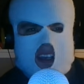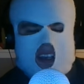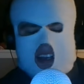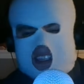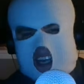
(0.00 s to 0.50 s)

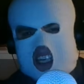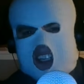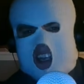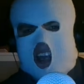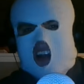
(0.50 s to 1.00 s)
It's
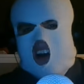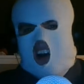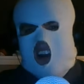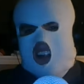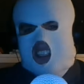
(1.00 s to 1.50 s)
actually kind of
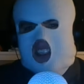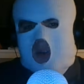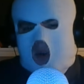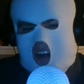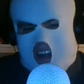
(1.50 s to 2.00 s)
hard
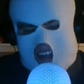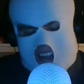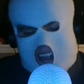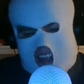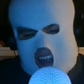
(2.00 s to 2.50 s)
to
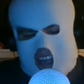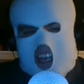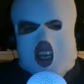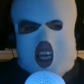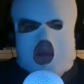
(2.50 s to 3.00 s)

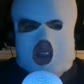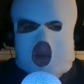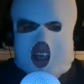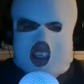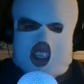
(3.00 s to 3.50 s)
keep
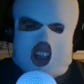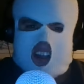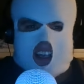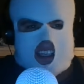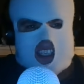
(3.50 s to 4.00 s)
spaces
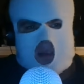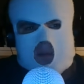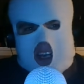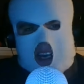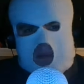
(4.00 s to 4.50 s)
clean
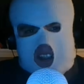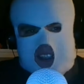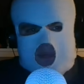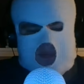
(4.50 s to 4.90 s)
sometimes.